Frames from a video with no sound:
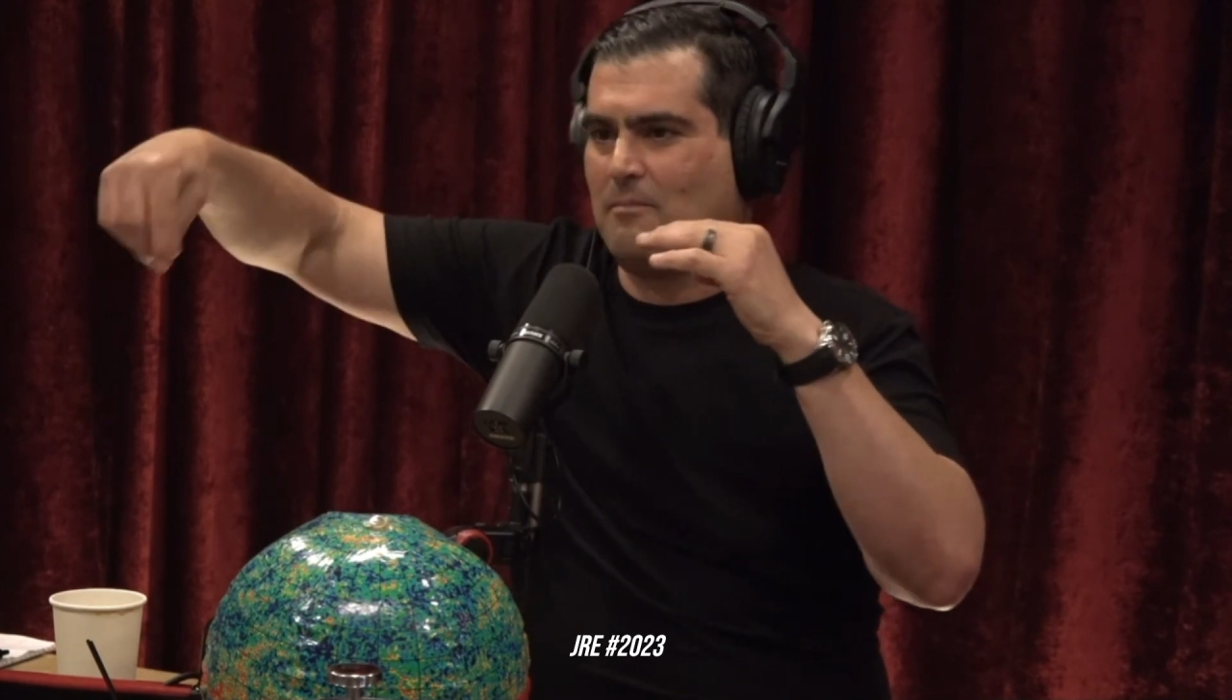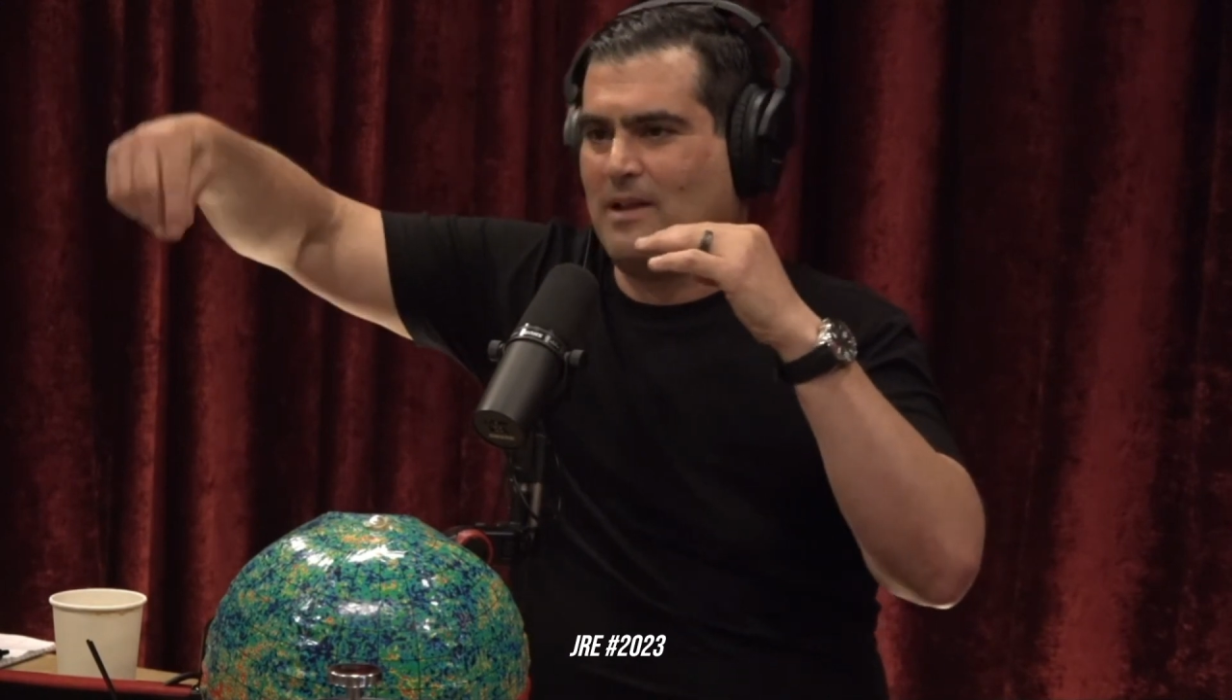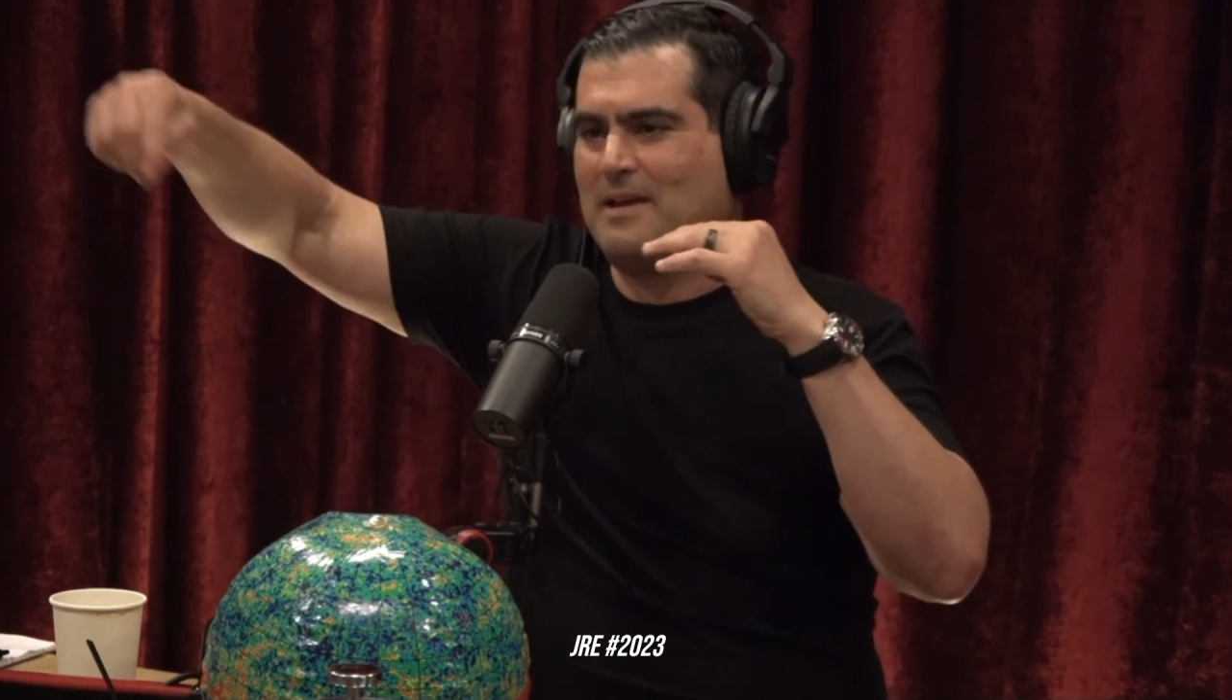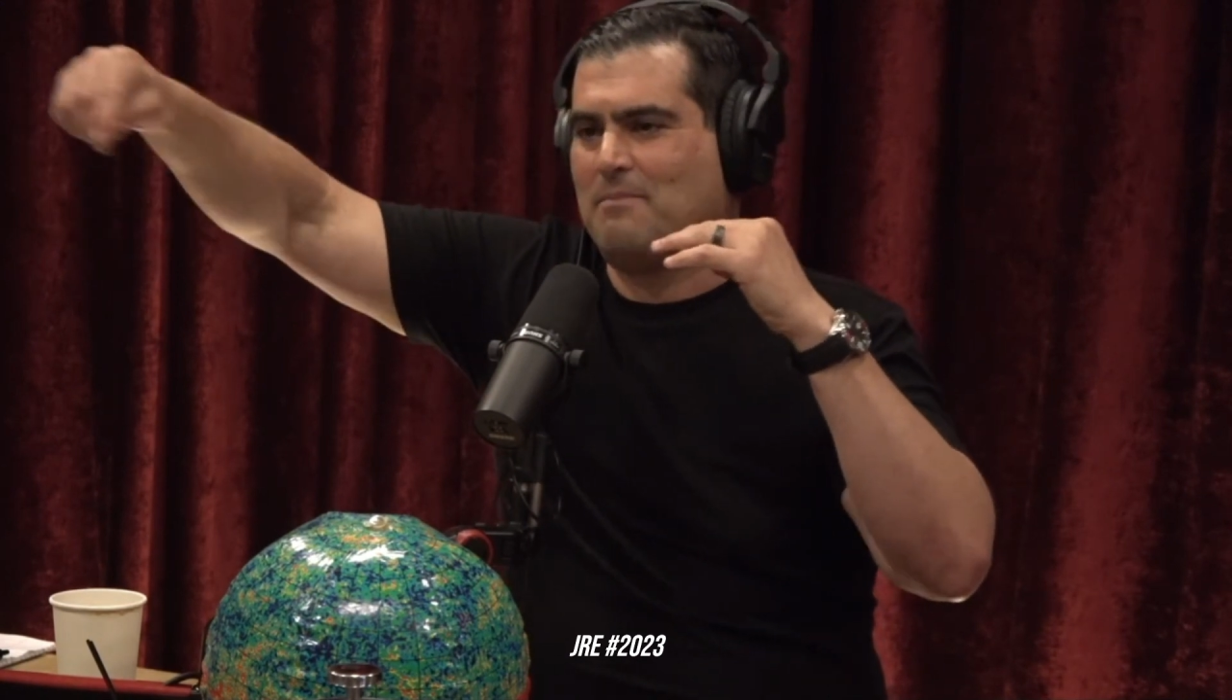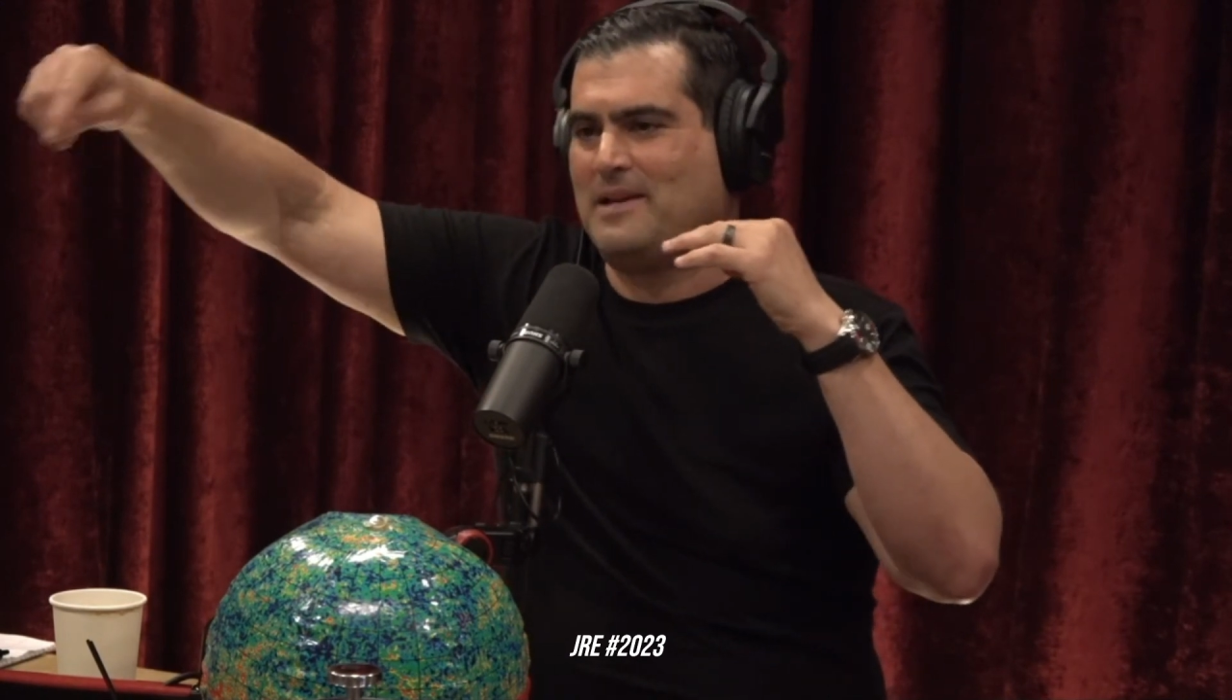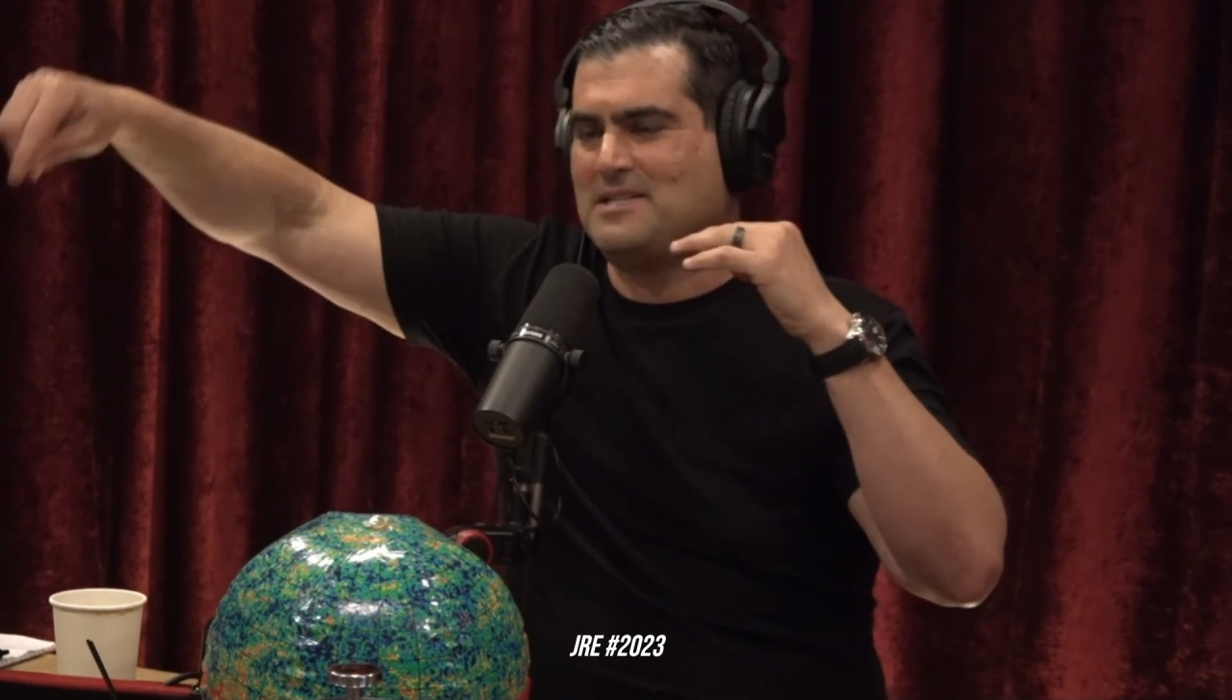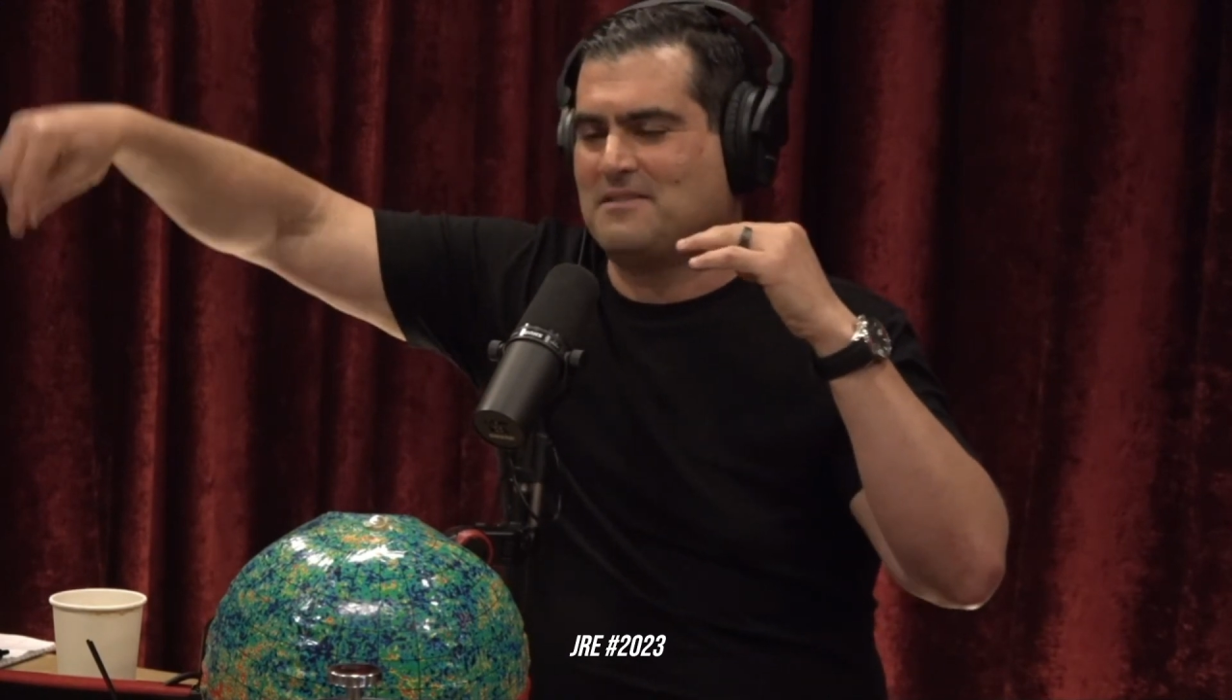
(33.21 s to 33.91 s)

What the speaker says: blank piece